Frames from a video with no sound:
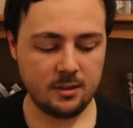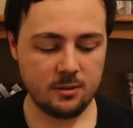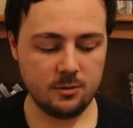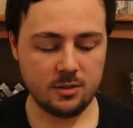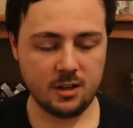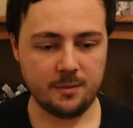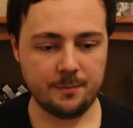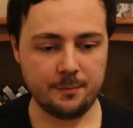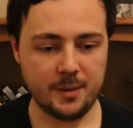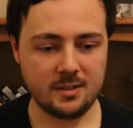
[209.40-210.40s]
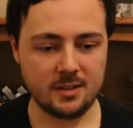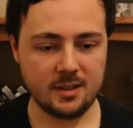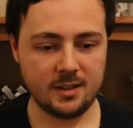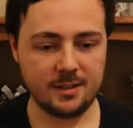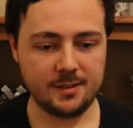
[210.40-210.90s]
who's
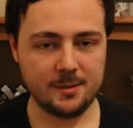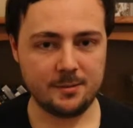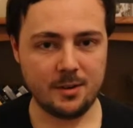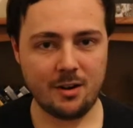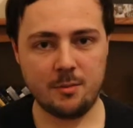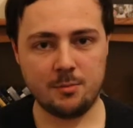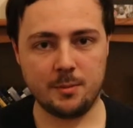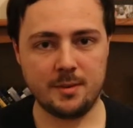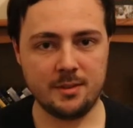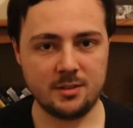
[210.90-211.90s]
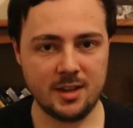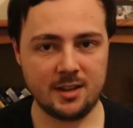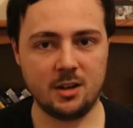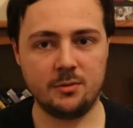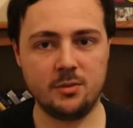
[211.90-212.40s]
basically very prominent in the
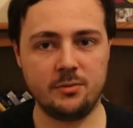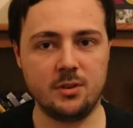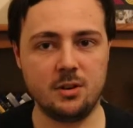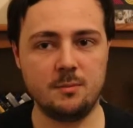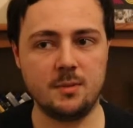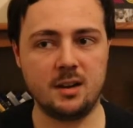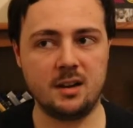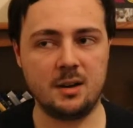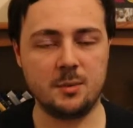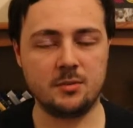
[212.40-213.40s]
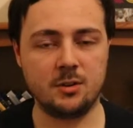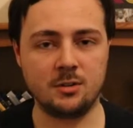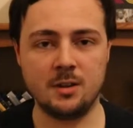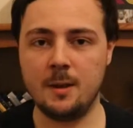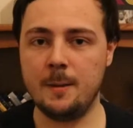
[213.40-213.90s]
second half of the film. Of
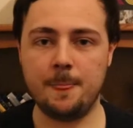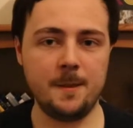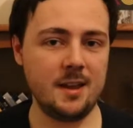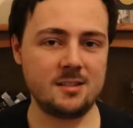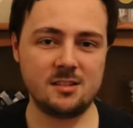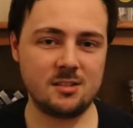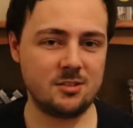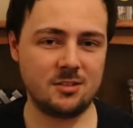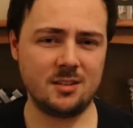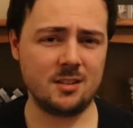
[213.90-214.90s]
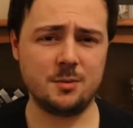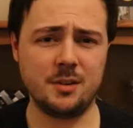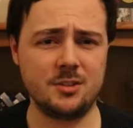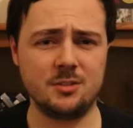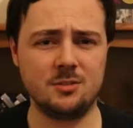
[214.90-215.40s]
course, yes, this is just an
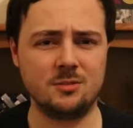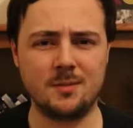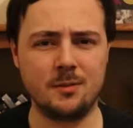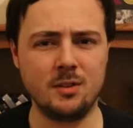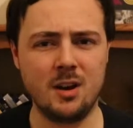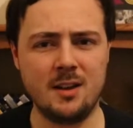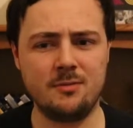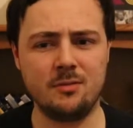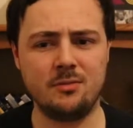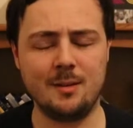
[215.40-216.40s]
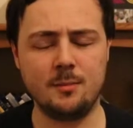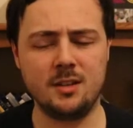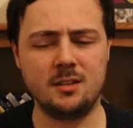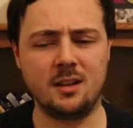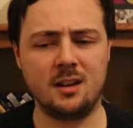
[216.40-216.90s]
exploration of life, of
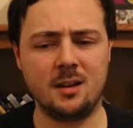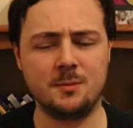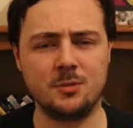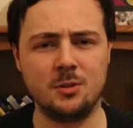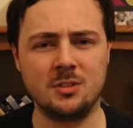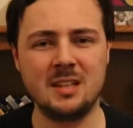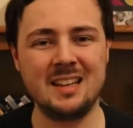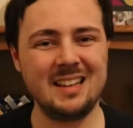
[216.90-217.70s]
family. Of course,